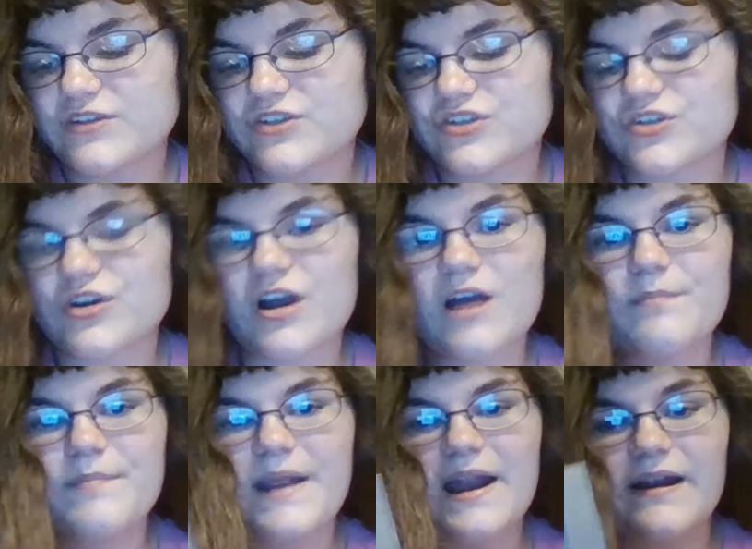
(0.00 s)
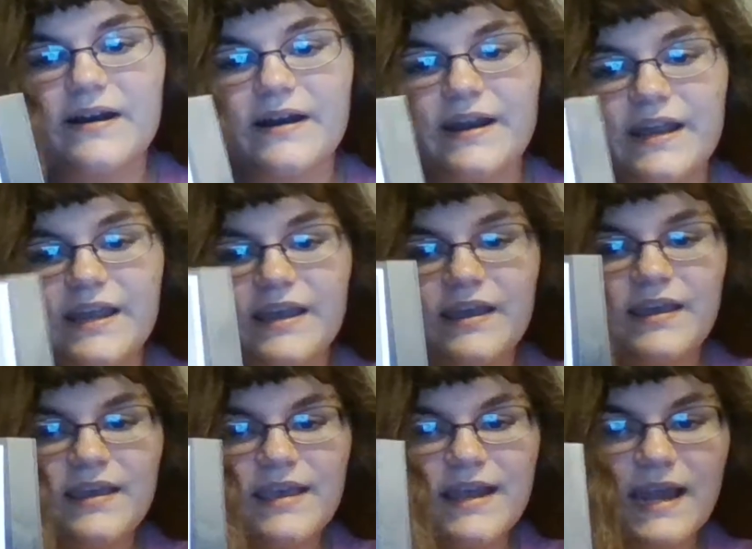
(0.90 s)
strawberry,
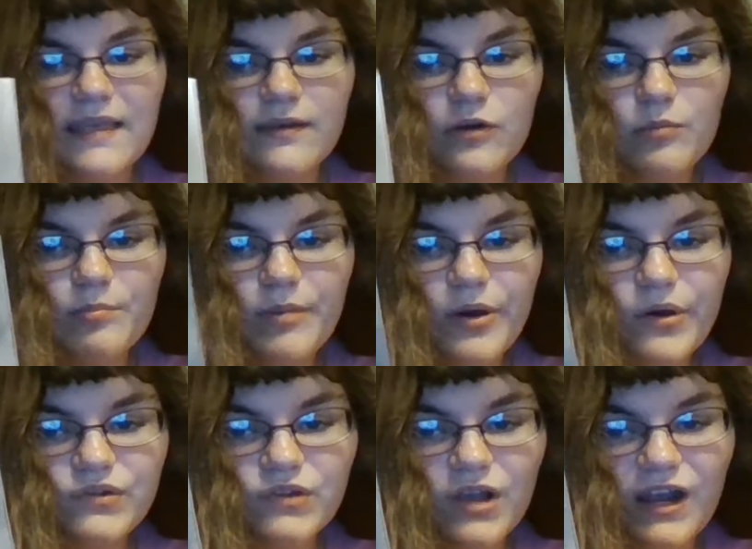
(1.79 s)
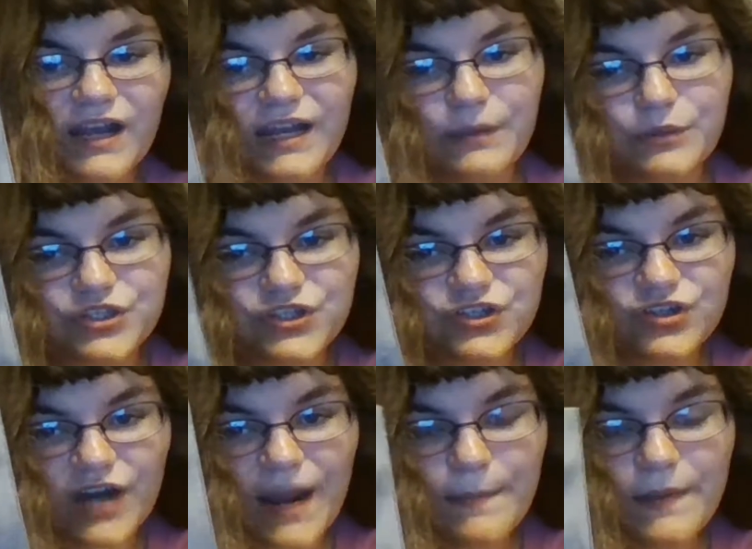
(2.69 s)
and it had little bows on it. It was
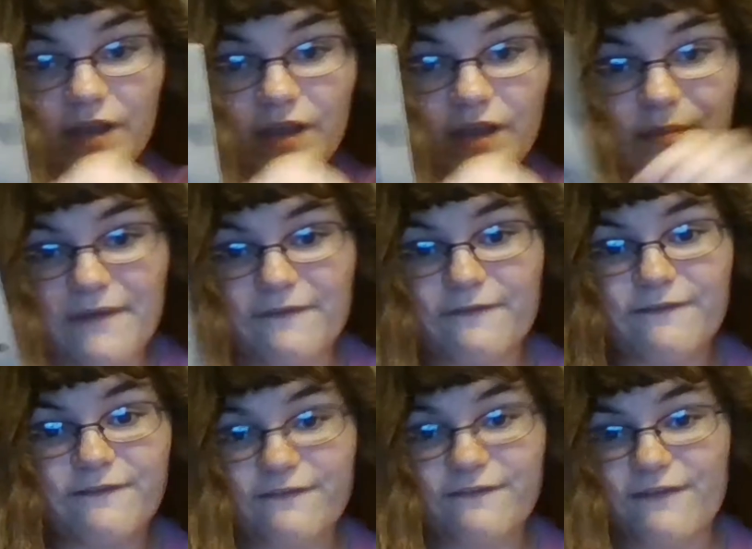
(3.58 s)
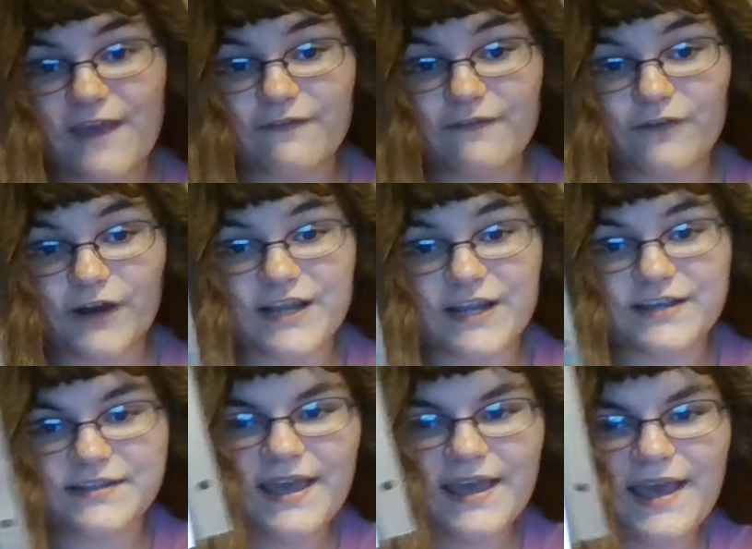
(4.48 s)
striped. That was, my
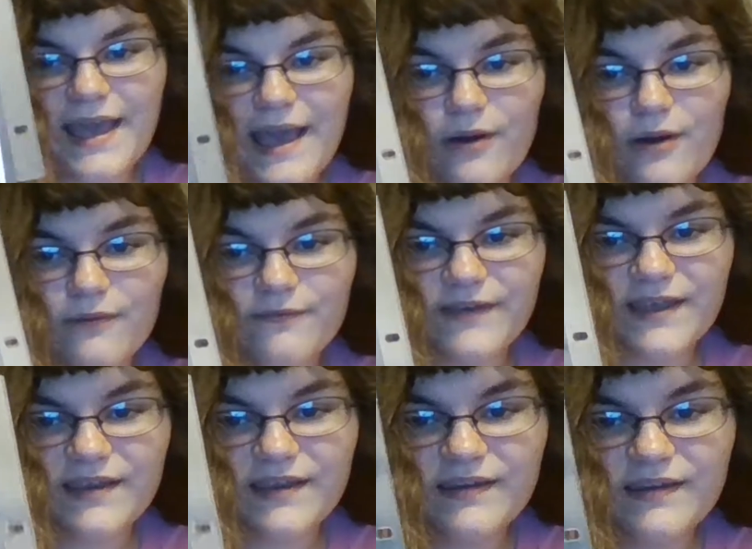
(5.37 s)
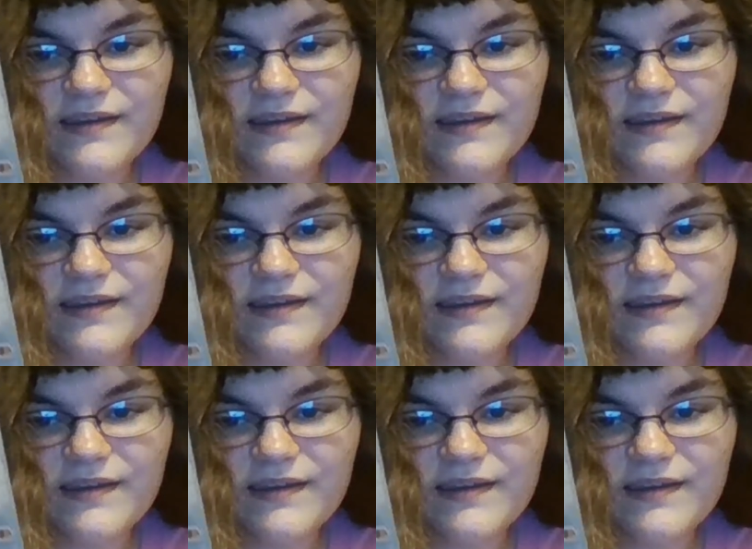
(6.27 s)
favorite outfit.